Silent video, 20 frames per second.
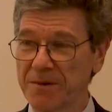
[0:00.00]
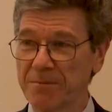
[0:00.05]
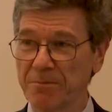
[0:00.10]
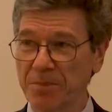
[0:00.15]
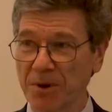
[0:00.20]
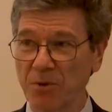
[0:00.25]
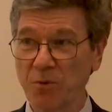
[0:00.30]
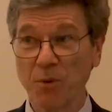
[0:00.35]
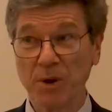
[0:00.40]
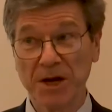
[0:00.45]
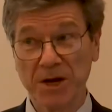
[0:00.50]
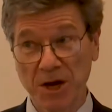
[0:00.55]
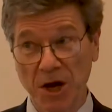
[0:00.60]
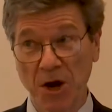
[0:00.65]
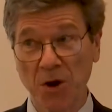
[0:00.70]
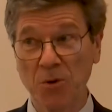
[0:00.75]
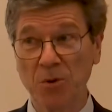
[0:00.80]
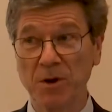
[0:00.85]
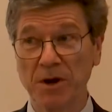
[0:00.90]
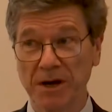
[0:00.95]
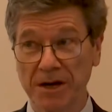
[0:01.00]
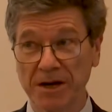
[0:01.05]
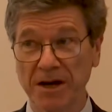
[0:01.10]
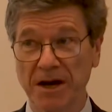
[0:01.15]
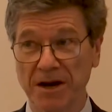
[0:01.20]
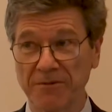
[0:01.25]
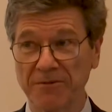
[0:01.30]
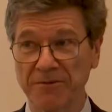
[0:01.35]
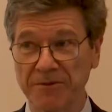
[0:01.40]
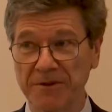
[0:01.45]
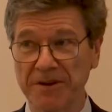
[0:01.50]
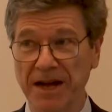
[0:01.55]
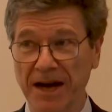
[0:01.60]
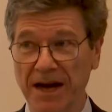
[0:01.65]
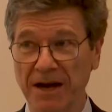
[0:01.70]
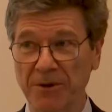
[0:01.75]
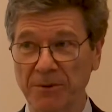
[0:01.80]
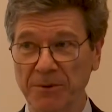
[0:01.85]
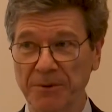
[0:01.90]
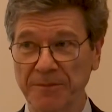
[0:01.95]
but we know enough
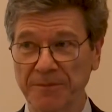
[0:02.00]
now.